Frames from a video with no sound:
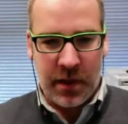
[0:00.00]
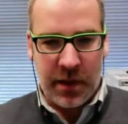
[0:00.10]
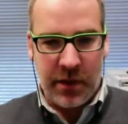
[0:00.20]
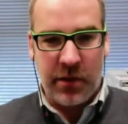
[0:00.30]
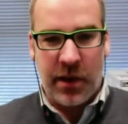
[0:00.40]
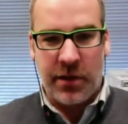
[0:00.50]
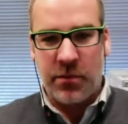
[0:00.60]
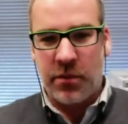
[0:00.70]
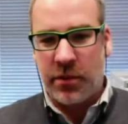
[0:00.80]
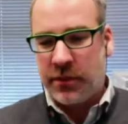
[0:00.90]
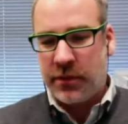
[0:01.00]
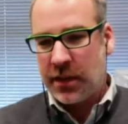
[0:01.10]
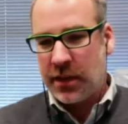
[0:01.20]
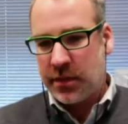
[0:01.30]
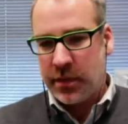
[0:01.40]
I do know they've
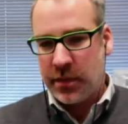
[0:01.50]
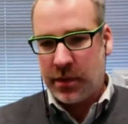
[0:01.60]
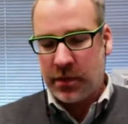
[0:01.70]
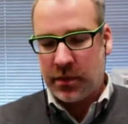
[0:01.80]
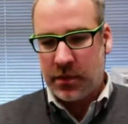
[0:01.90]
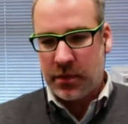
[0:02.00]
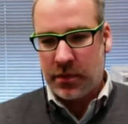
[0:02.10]
taken some of the